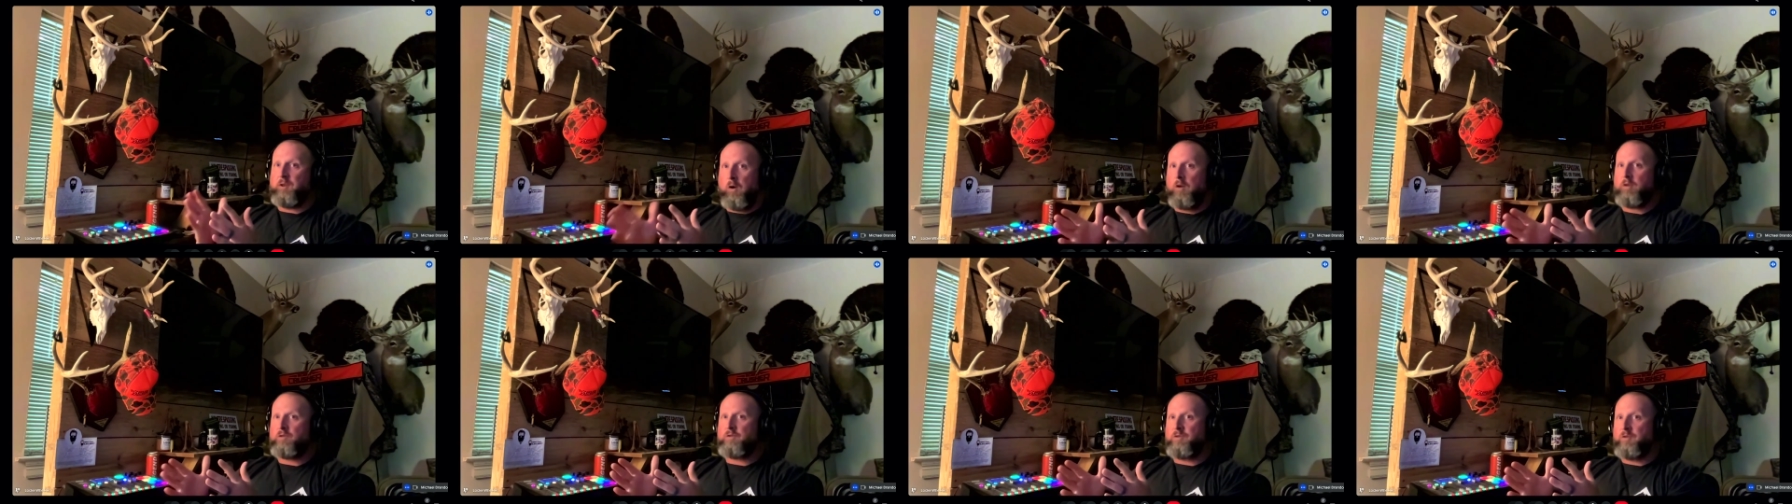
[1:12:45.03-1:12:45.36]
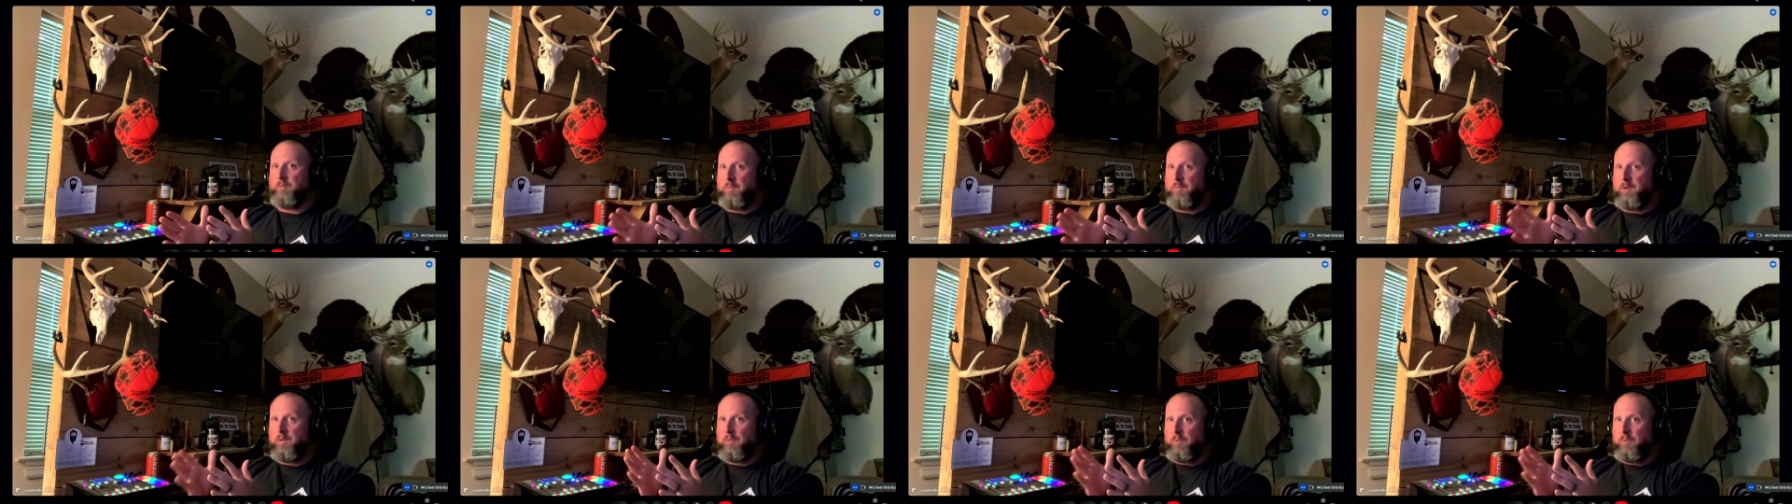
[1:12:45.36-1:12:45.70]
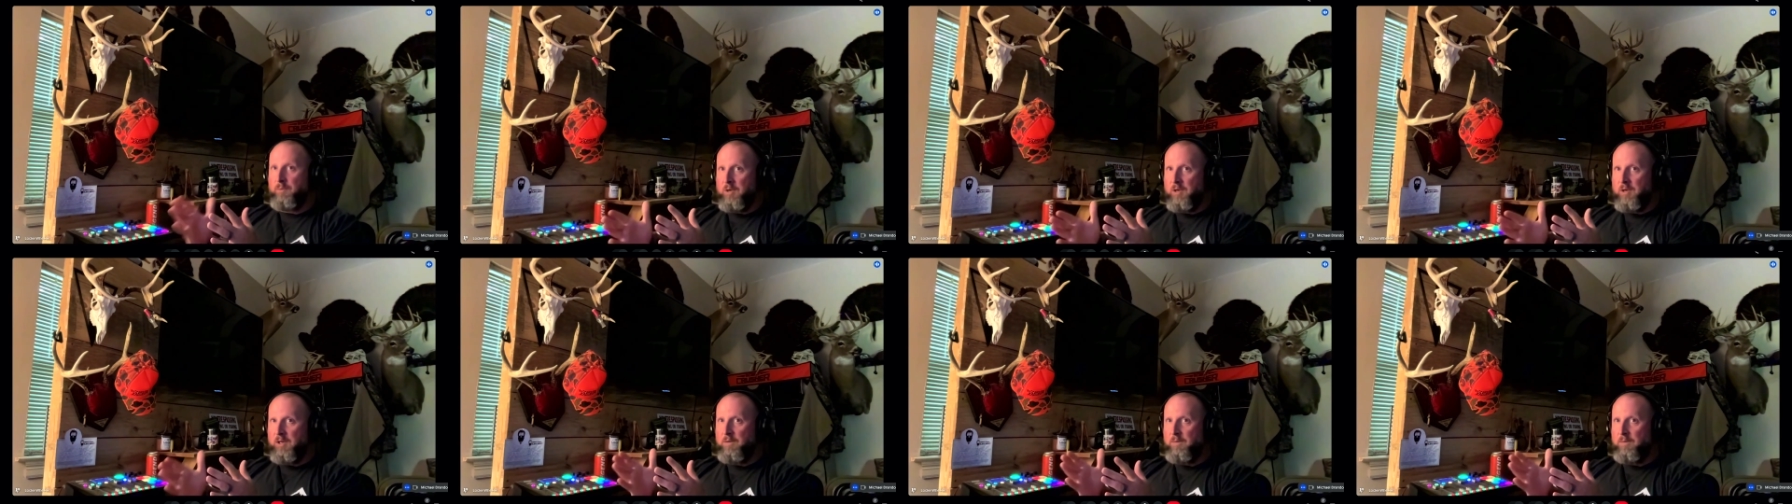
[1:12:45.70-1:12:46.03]
archer to be
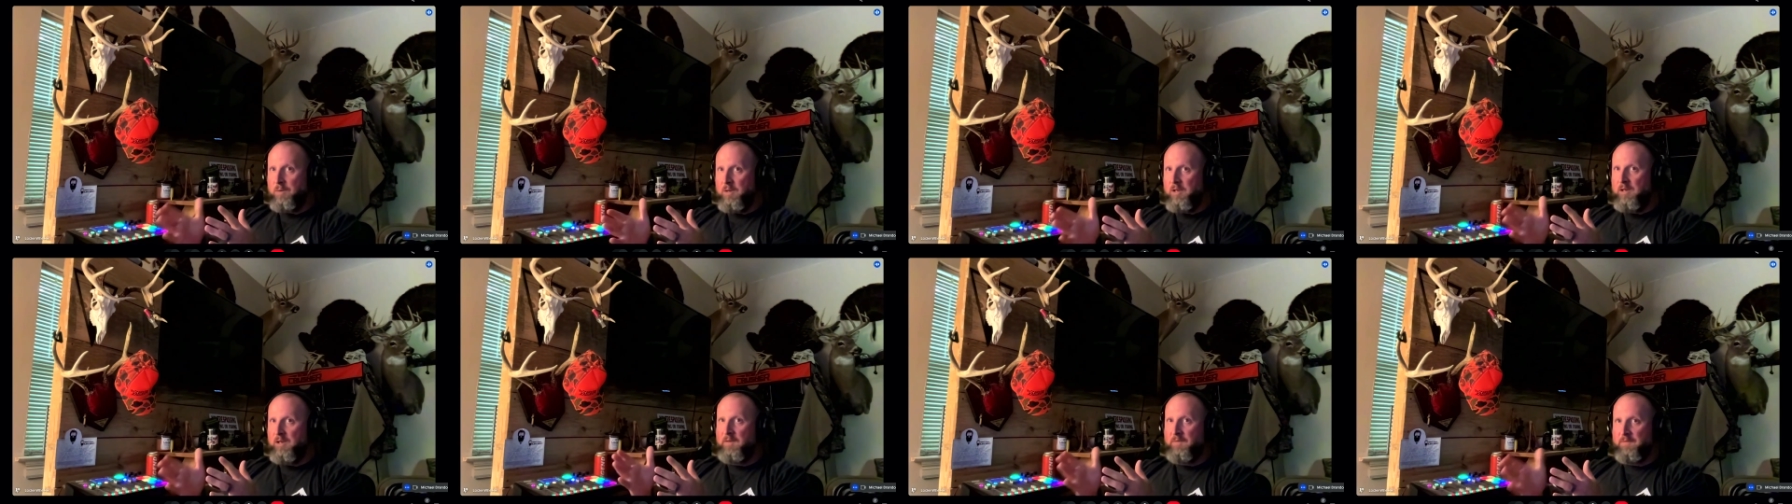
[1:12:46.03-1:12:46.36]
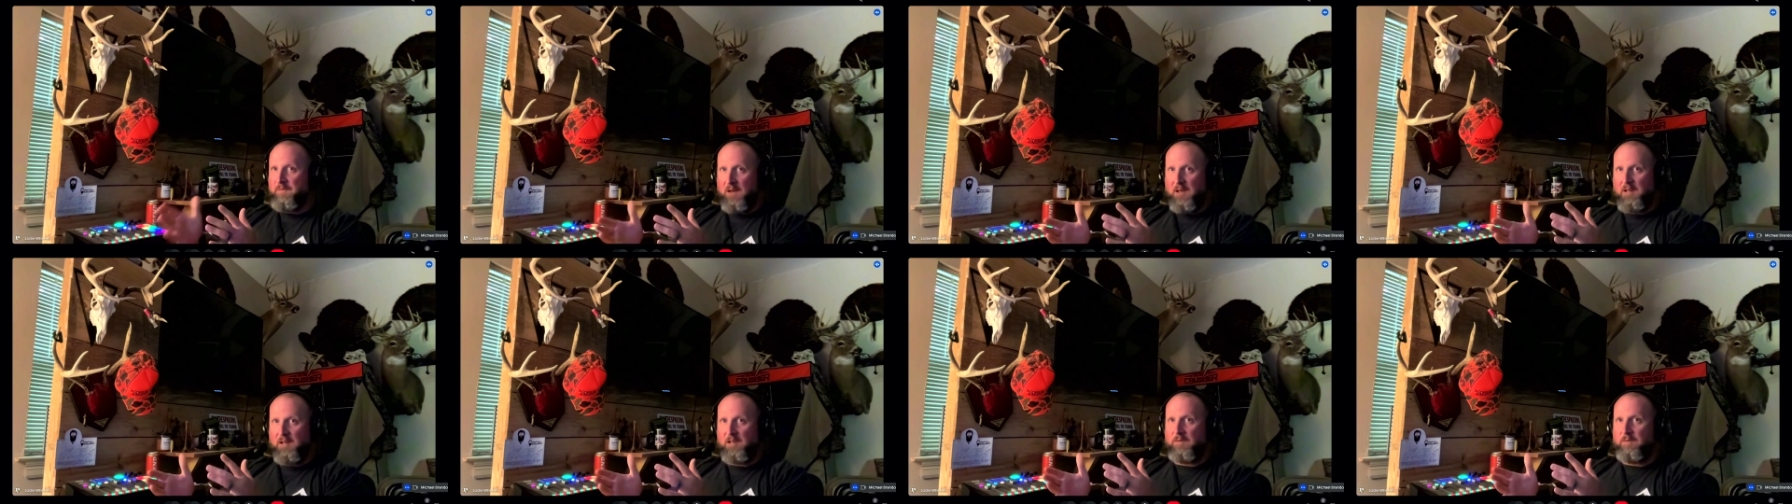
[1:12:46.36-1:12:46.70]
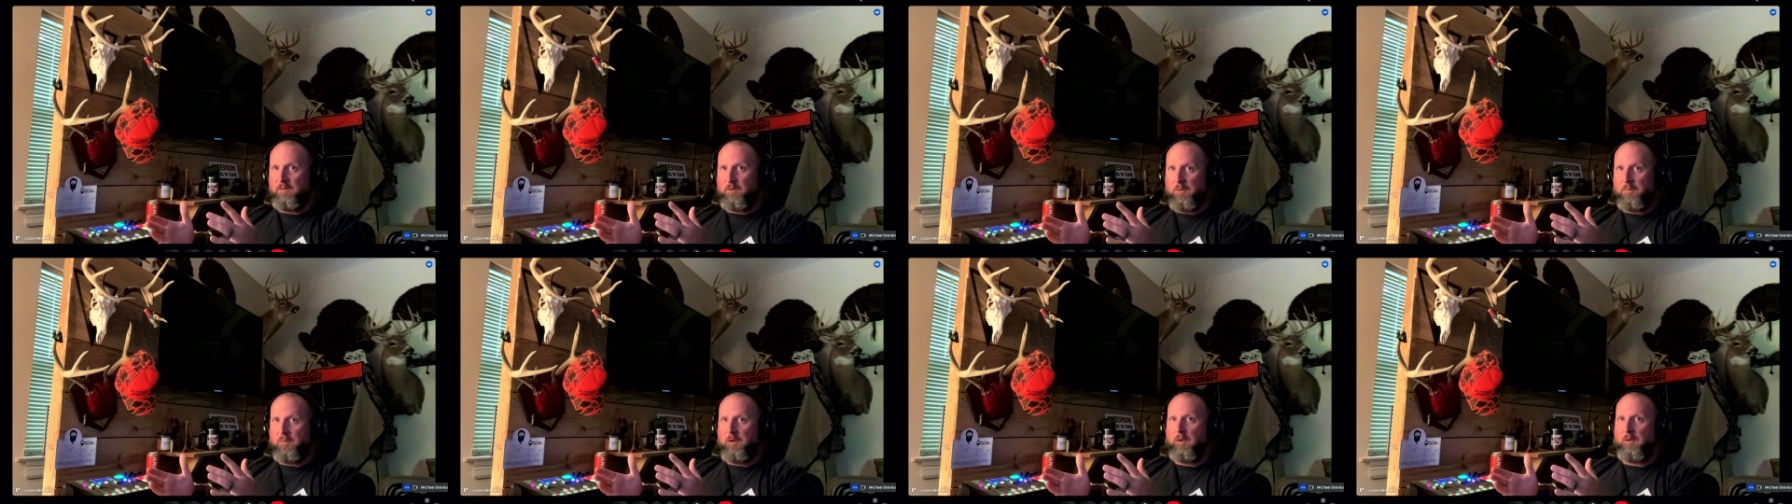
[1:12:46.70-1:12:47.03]
really, really effective
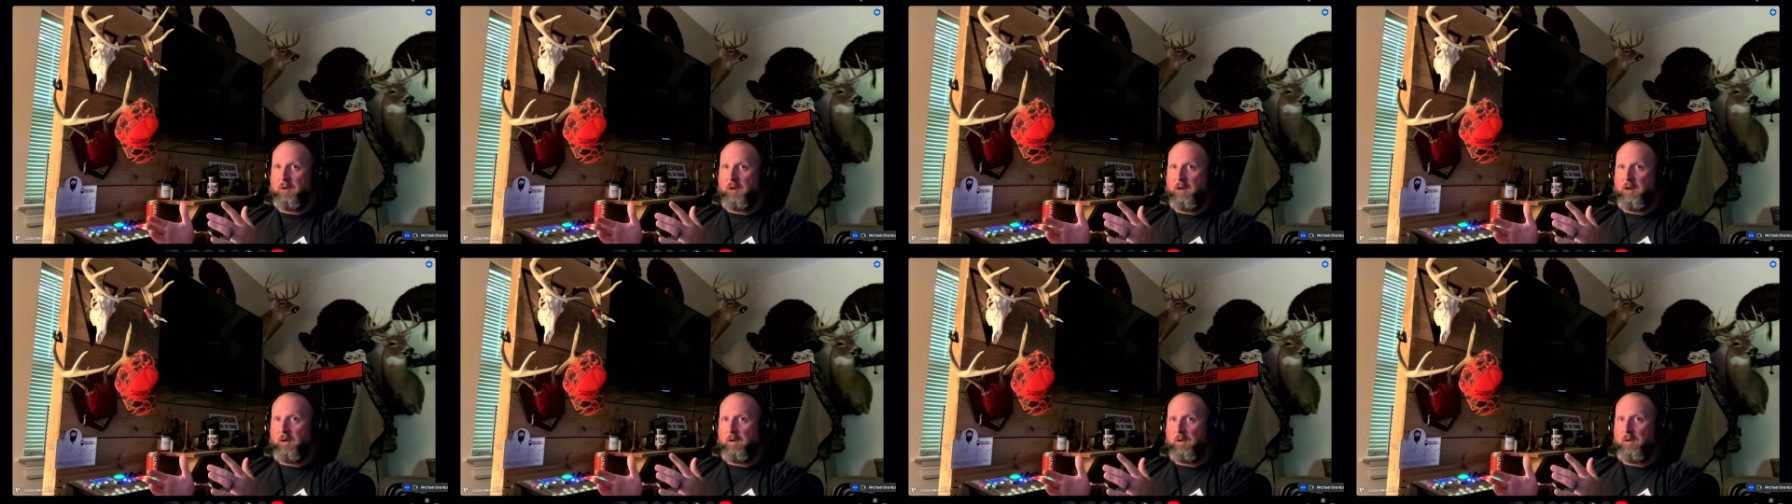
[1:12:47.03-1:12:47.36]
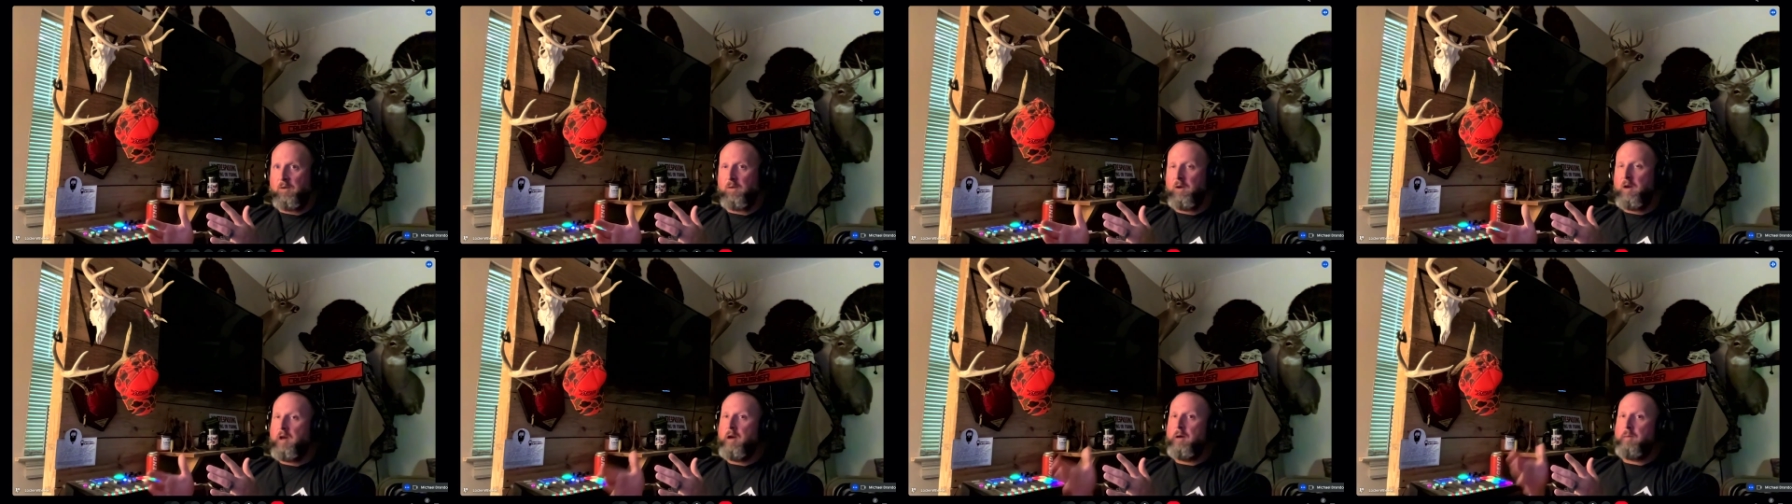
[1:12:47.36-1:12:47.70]
with a bow and arrow,